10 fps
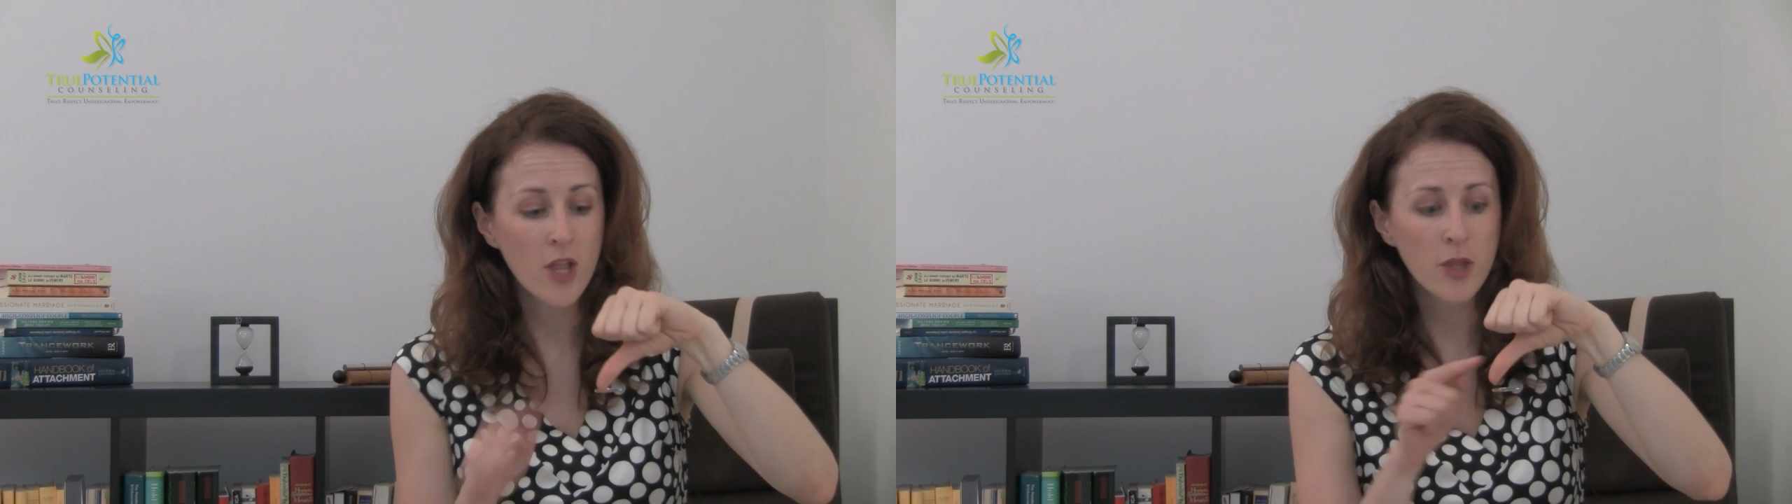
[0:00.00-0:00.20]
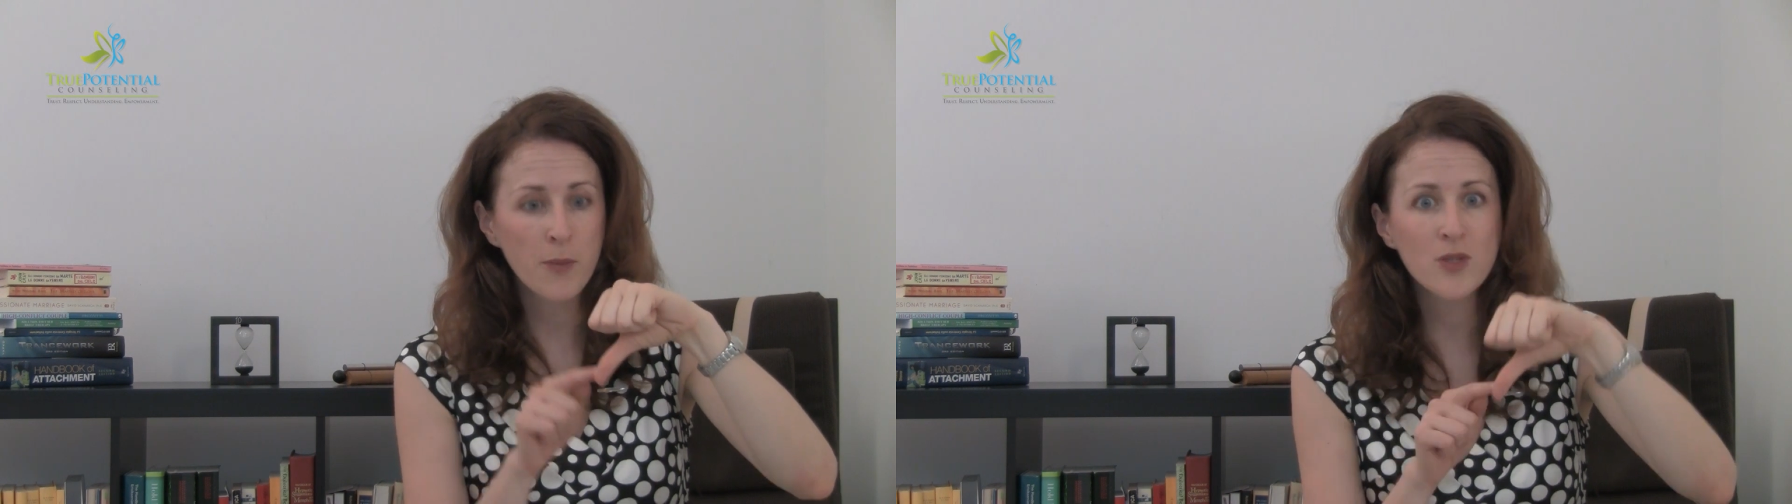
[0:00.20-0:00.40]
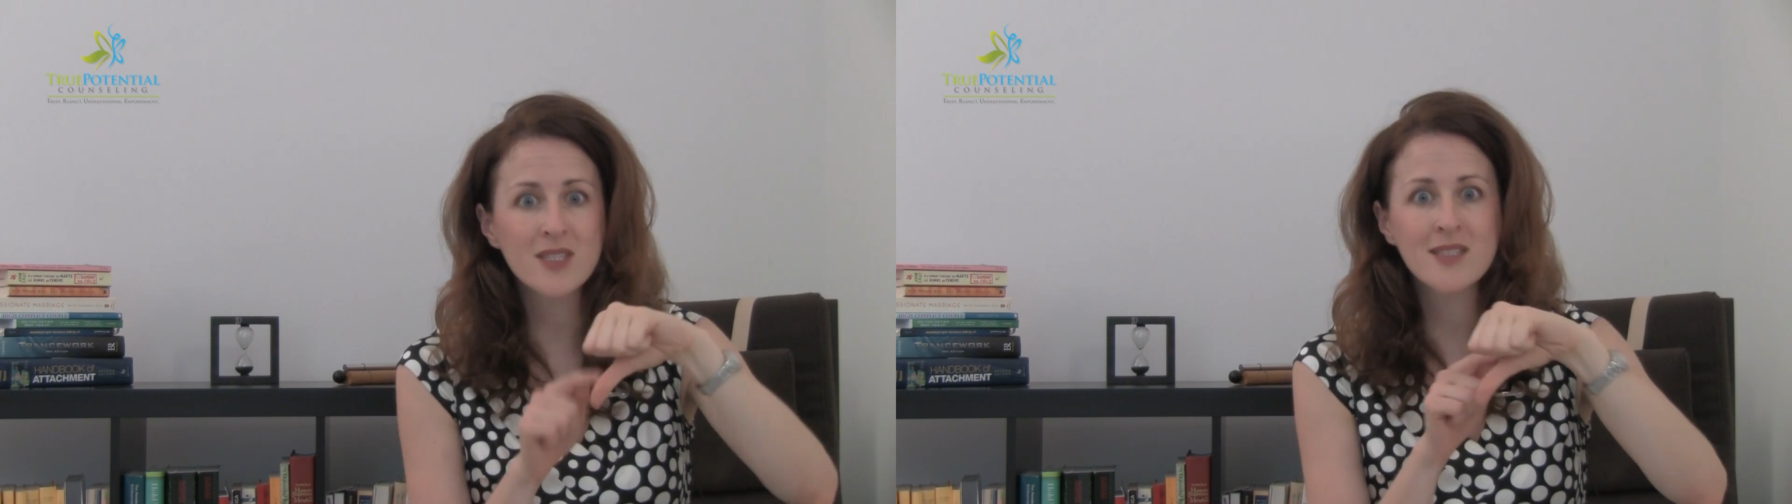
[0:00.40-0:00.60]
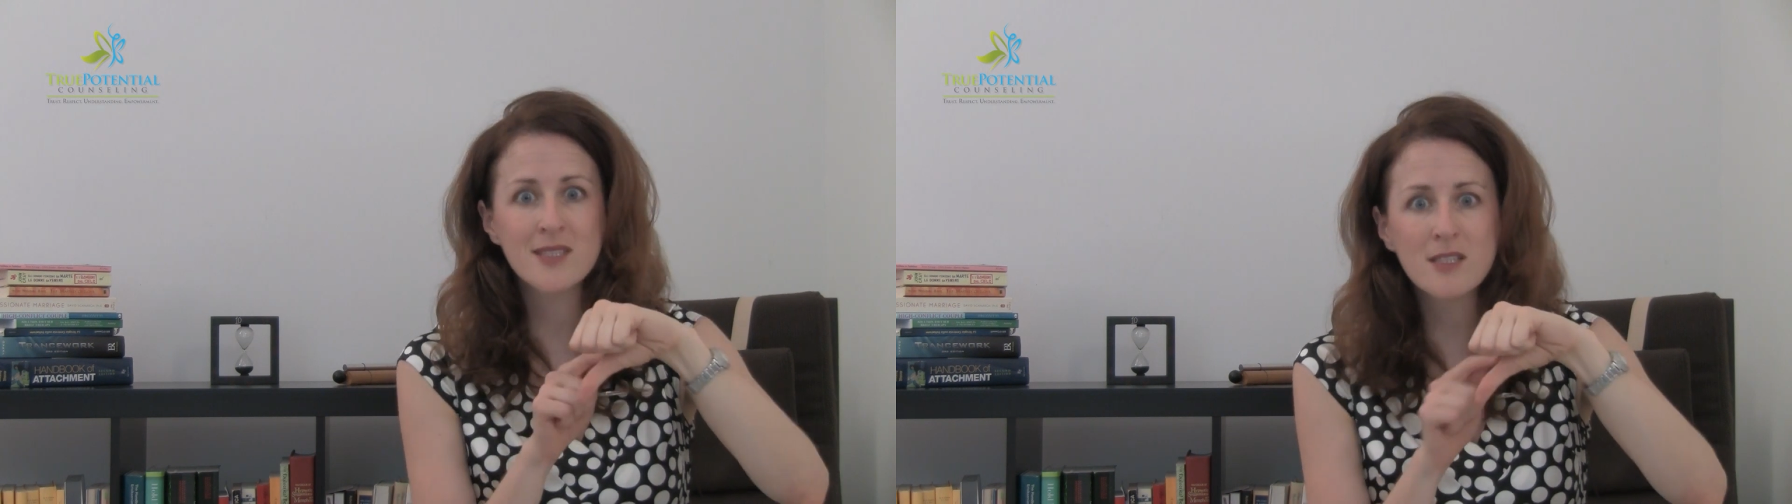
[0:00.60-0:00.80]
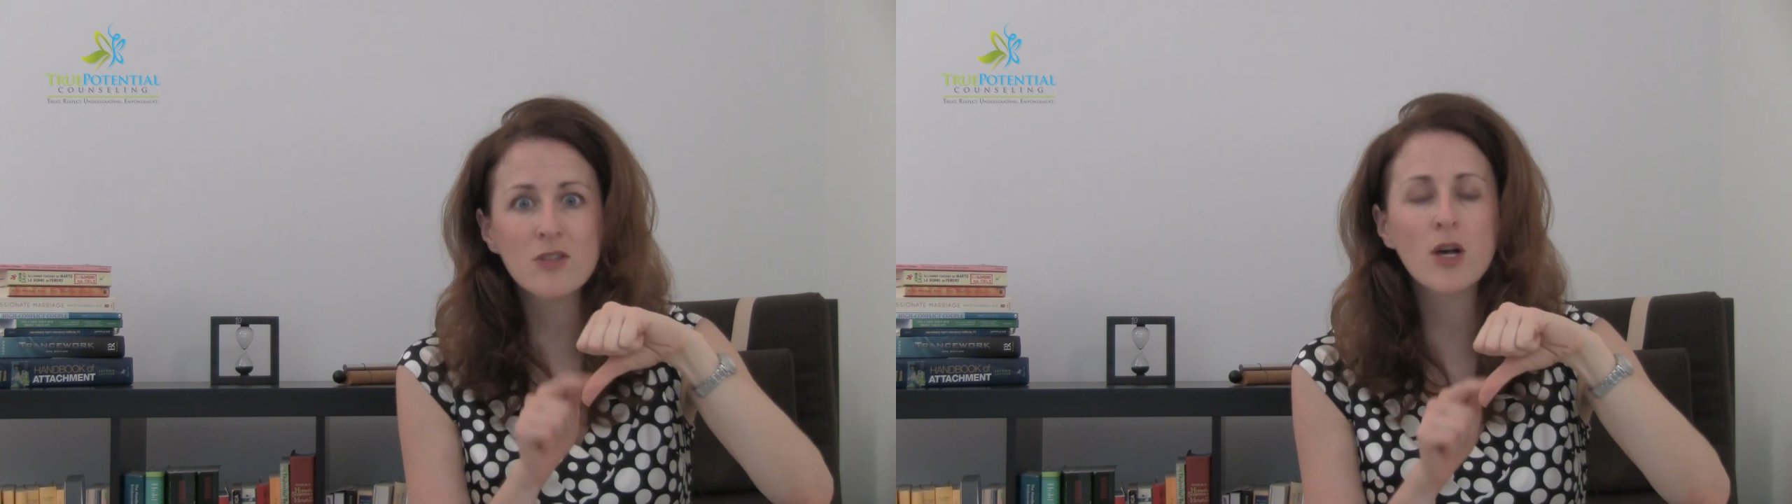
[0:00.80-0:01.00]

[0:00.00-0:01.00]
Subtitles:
the person still